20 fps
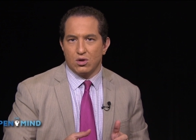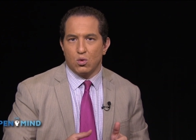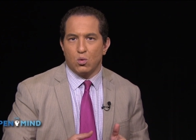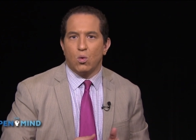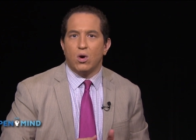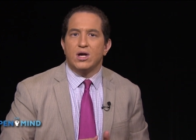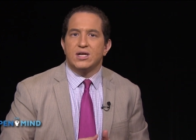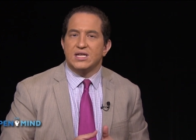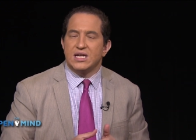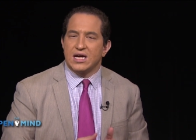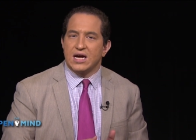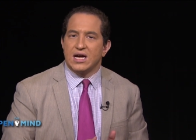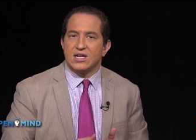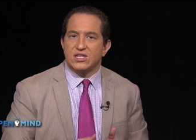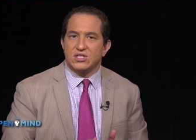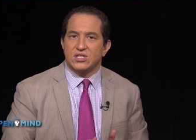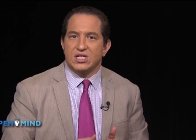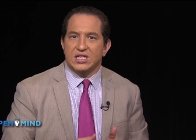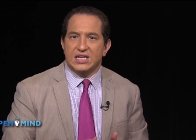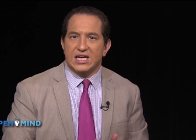wanting
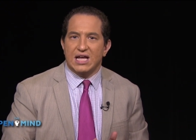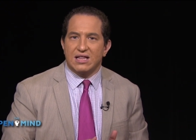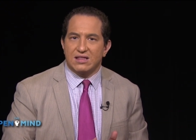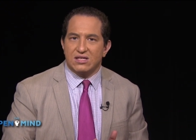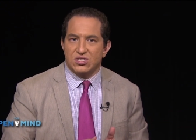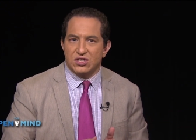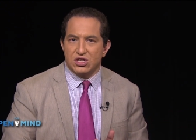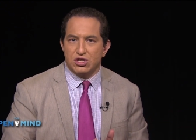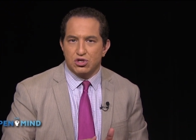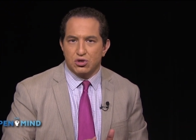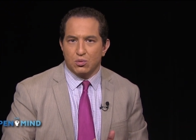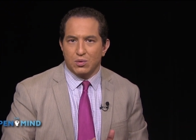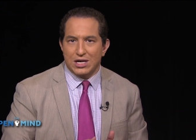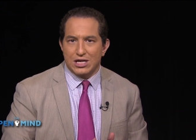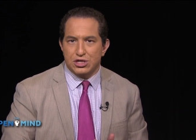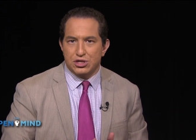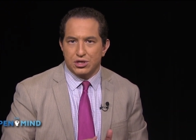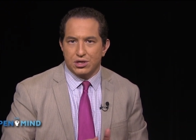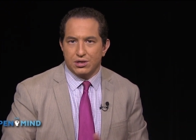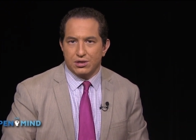us to get the
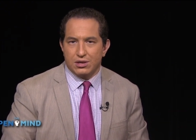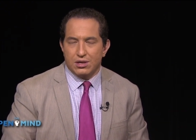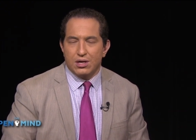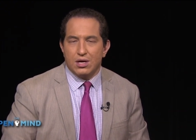situation